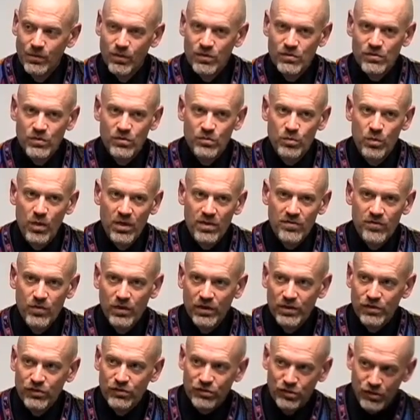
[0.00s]
which was one of
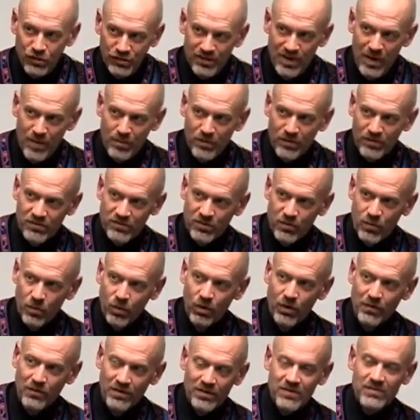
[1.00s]
only two temples in the
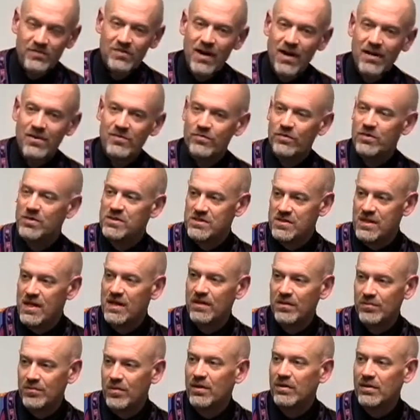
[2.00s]
world that is not a
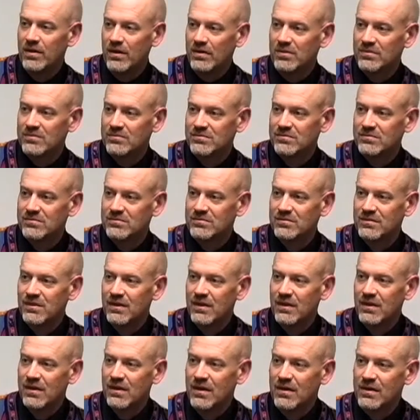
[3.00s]
freestanding building.
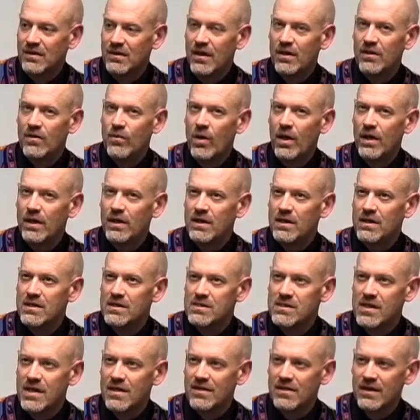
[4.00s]
The other one
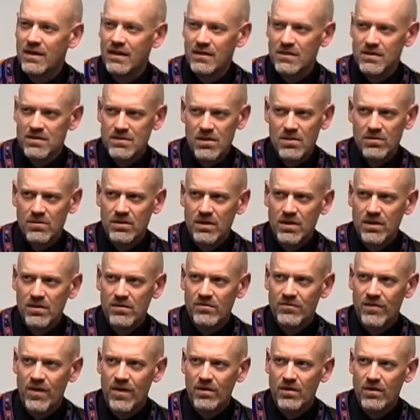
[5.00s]
is, I think, in Tokyo,
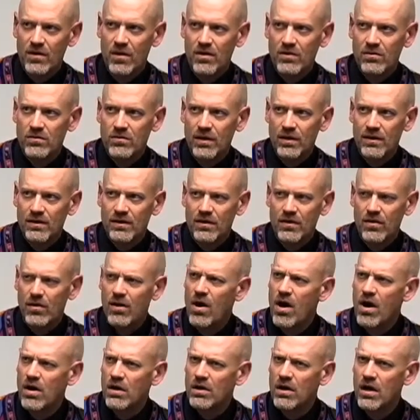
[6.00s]
if I recall correctly, or
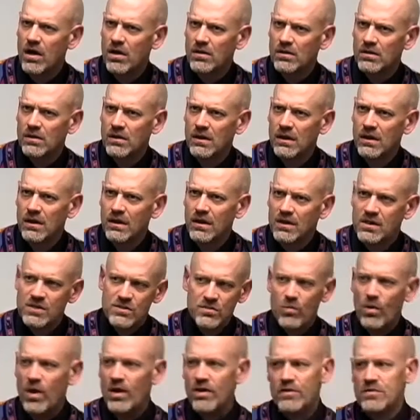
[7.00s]
Hong Kong.
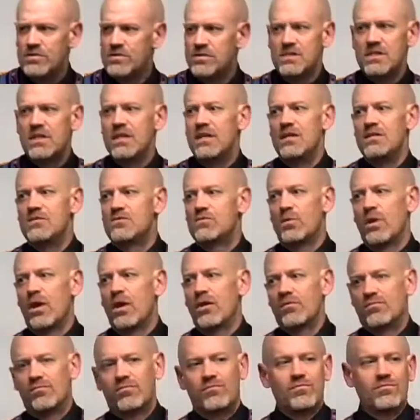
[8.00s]
It's in one of those cities
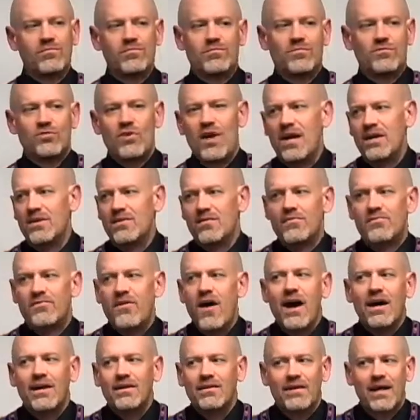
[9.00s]
where trying to
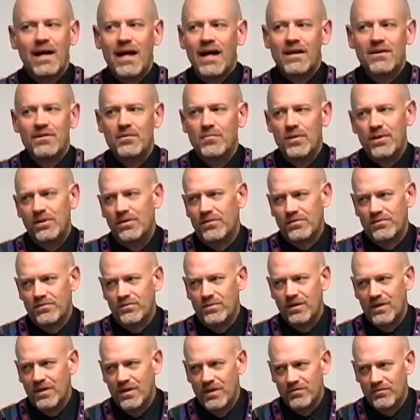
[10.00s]
find land to build a,
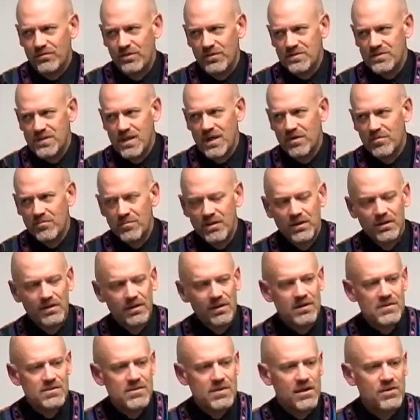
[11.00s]
free, a freestanding
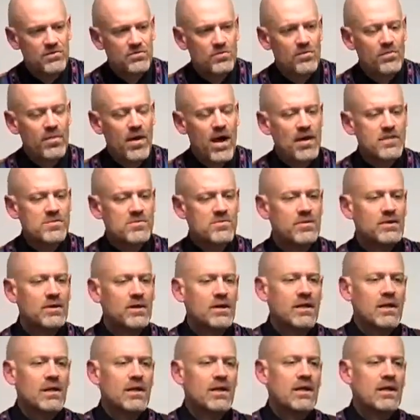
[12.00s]
building is next to impossible.